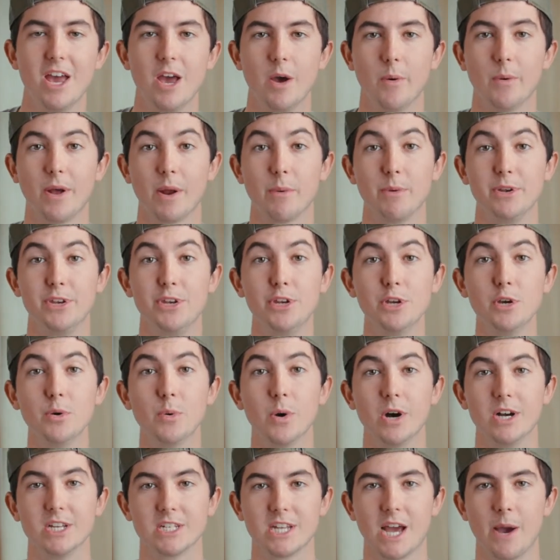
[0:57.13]
What I would do
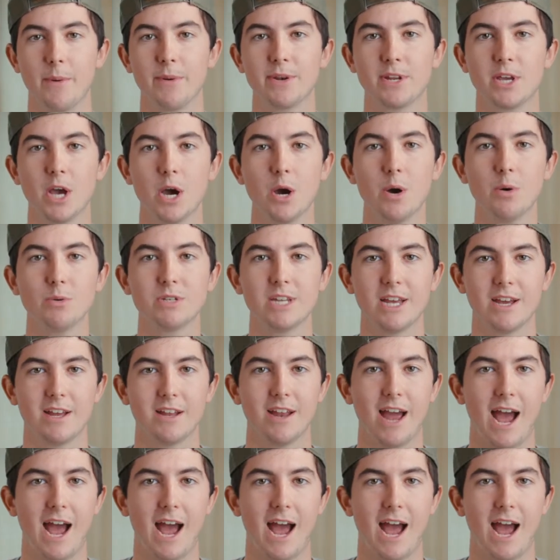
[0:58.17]
was I would go to